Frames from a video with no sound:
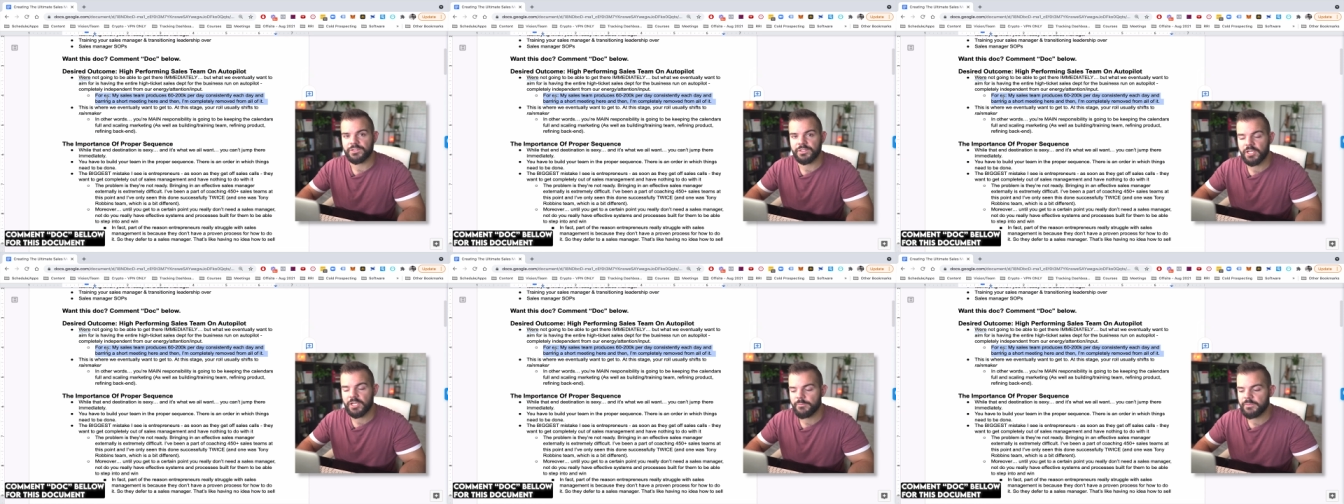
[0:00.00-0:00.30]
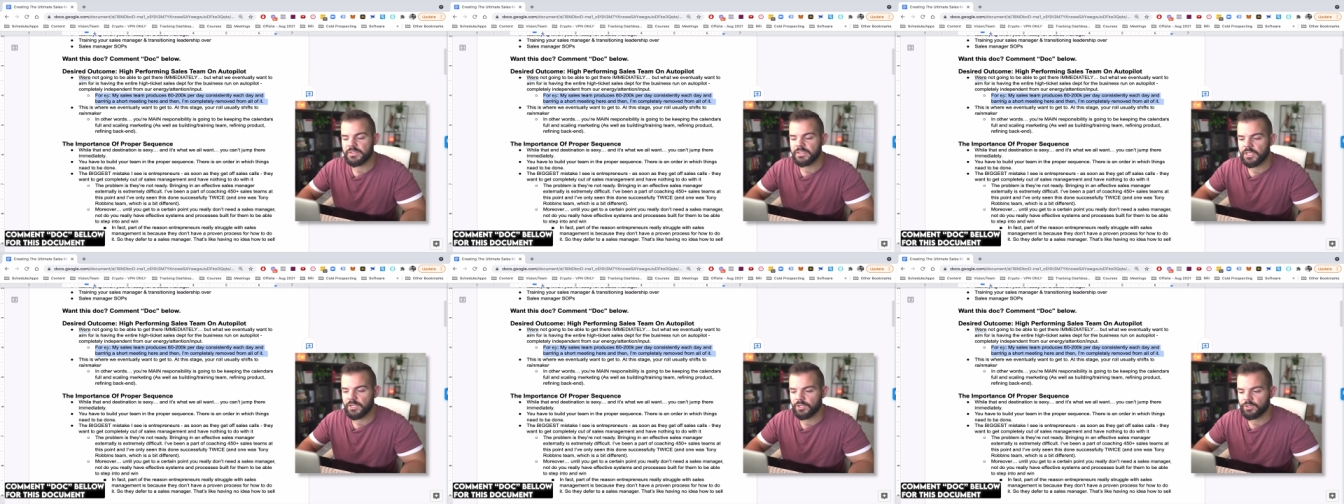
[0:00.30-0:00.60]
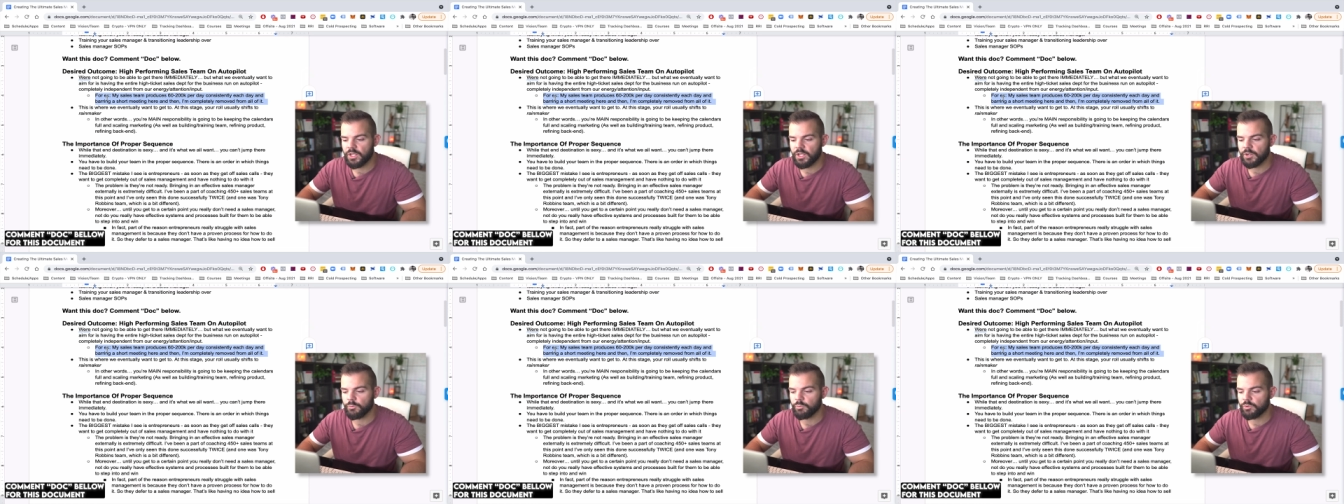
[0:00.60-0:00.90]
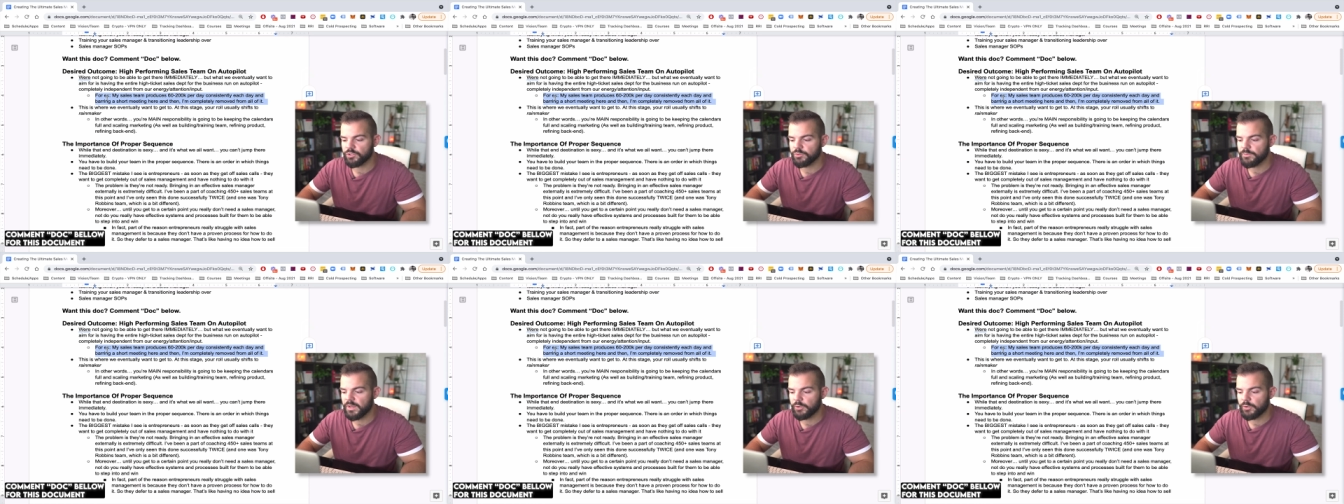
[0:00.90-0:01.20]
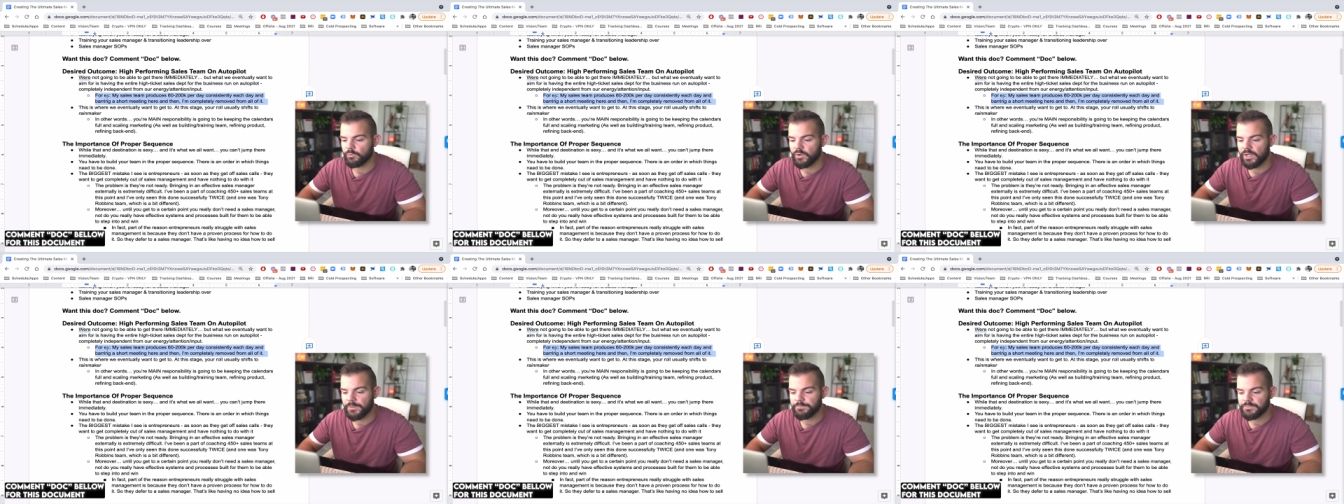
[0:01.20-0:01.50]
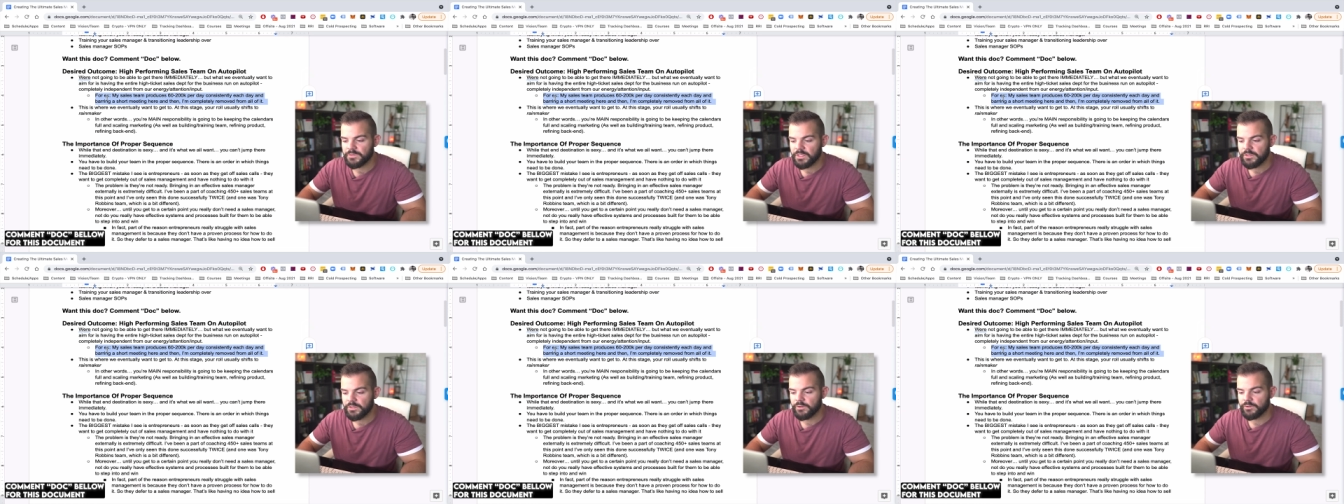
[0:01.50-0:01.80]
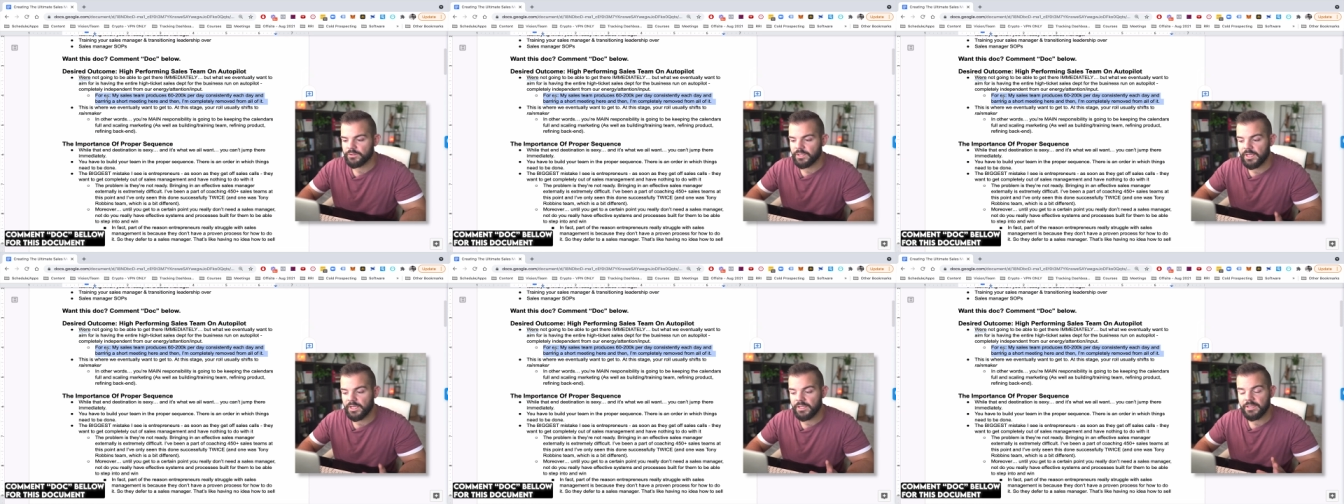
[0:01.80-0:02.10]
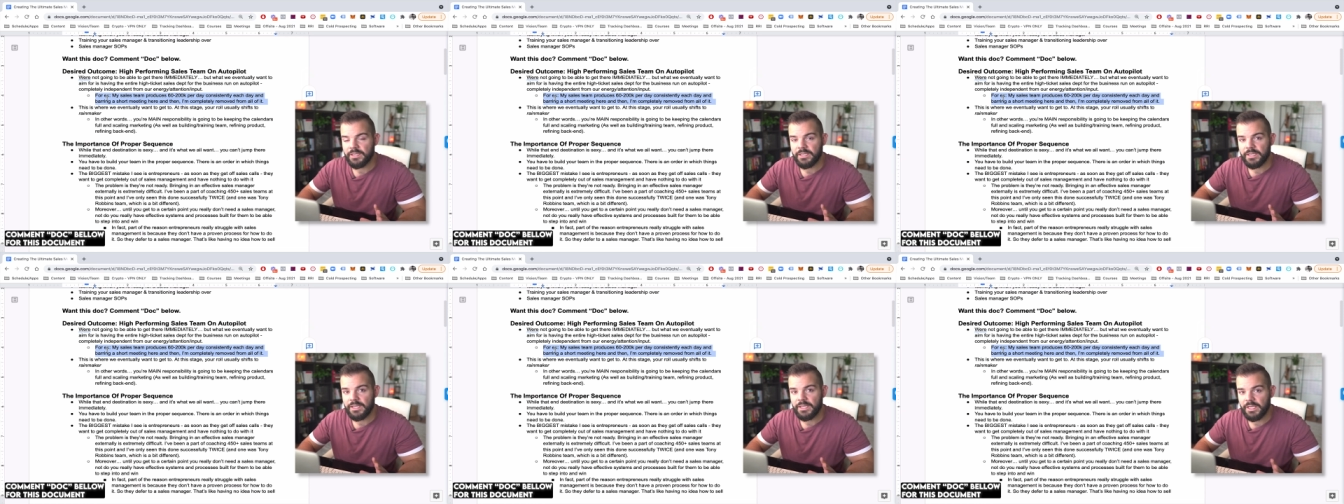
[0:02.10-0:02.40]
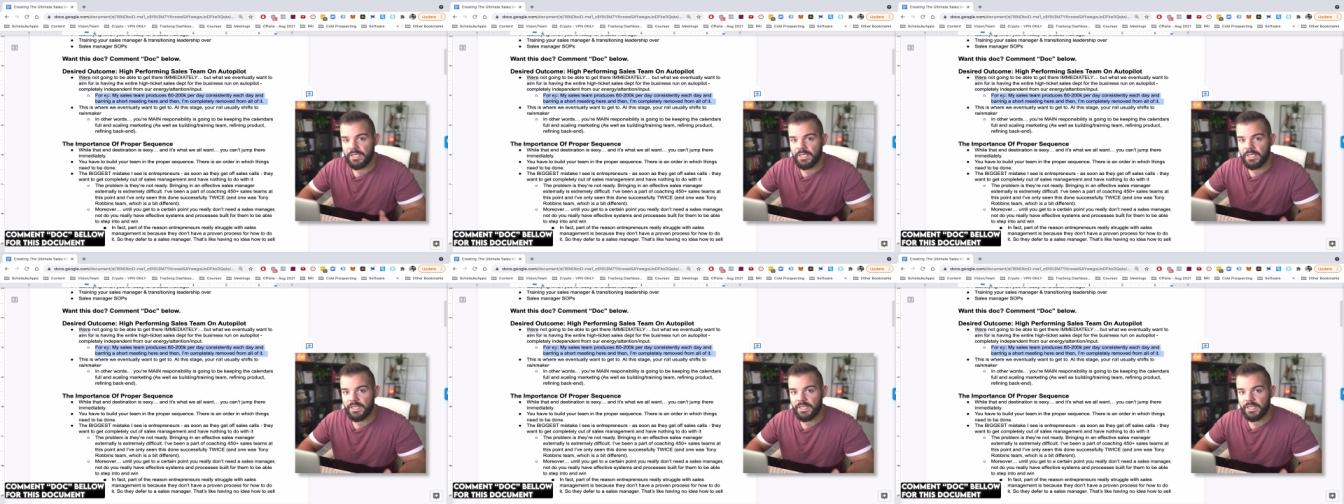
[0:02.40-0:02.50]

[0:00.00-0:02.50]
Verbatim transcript: that come in like clockwork no matter what, okay?